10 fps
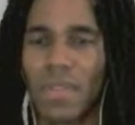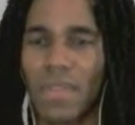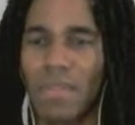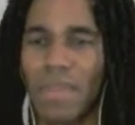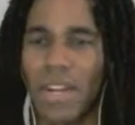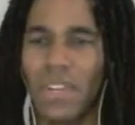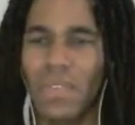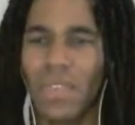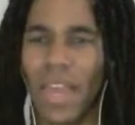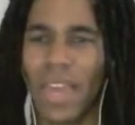but I
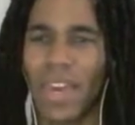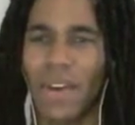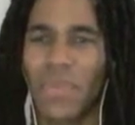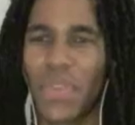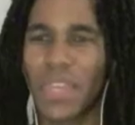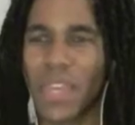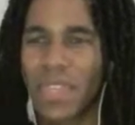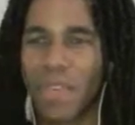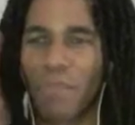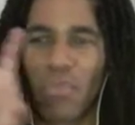do like how
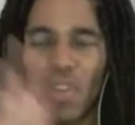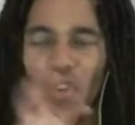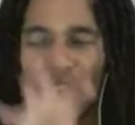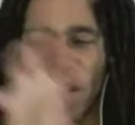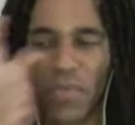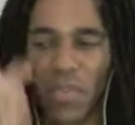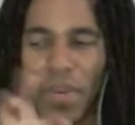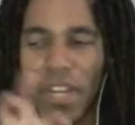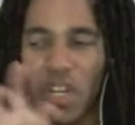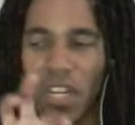the portrait of
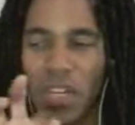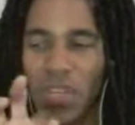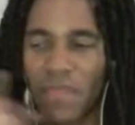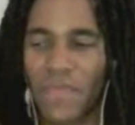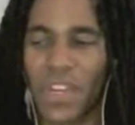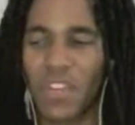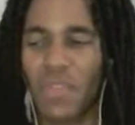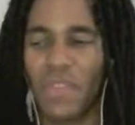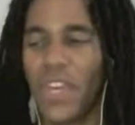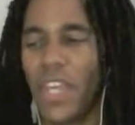Luigi's
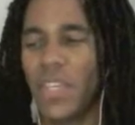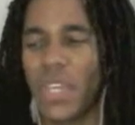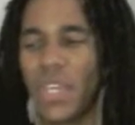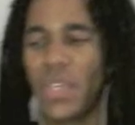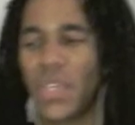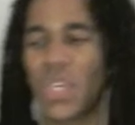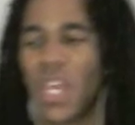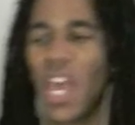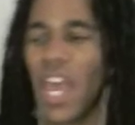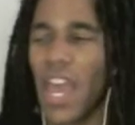victory face is
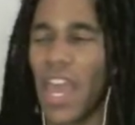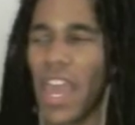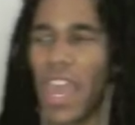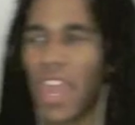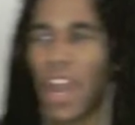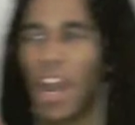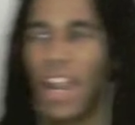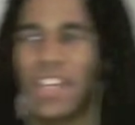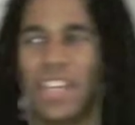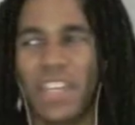a high
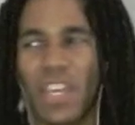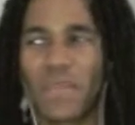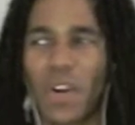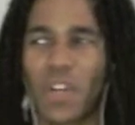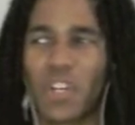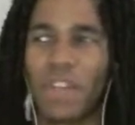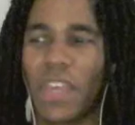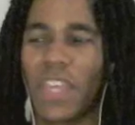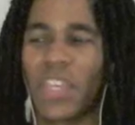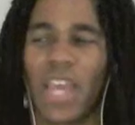detail version of the
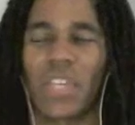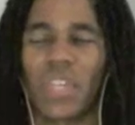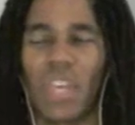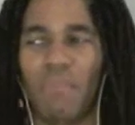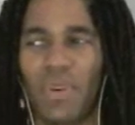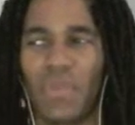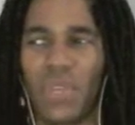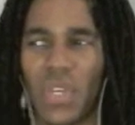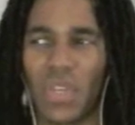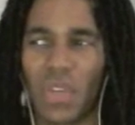exact same pose
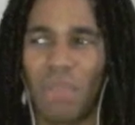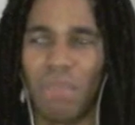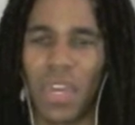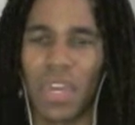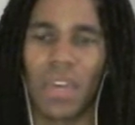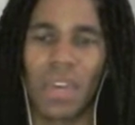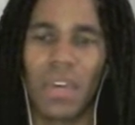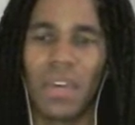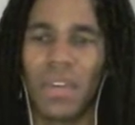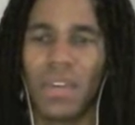he's making
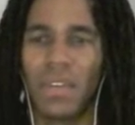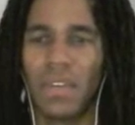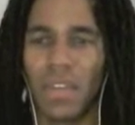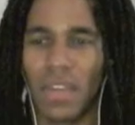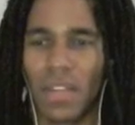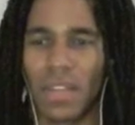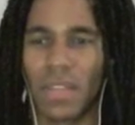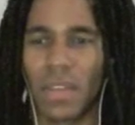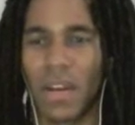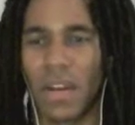
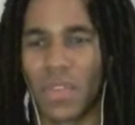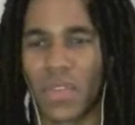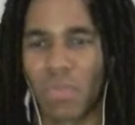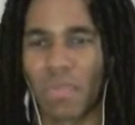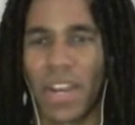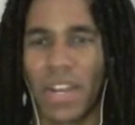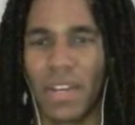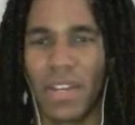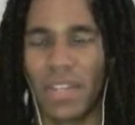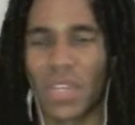on the sprite
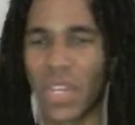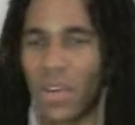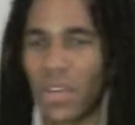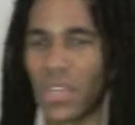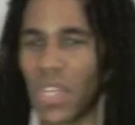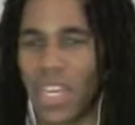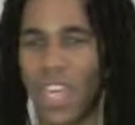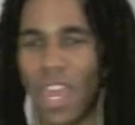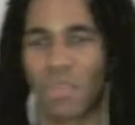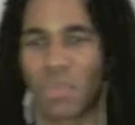is on his
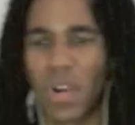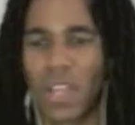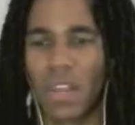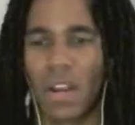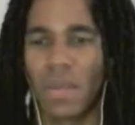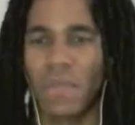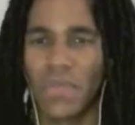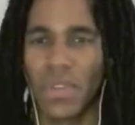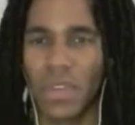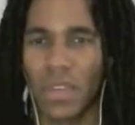game sprite there.
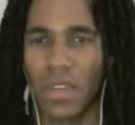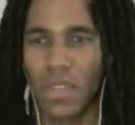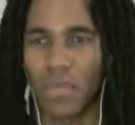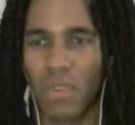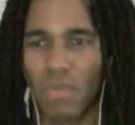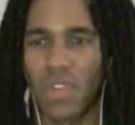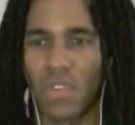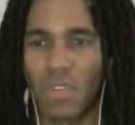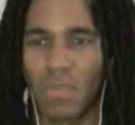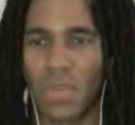Get 3
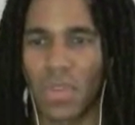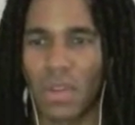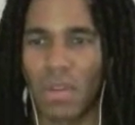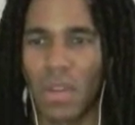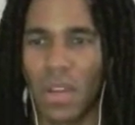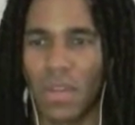mushrooms. All right.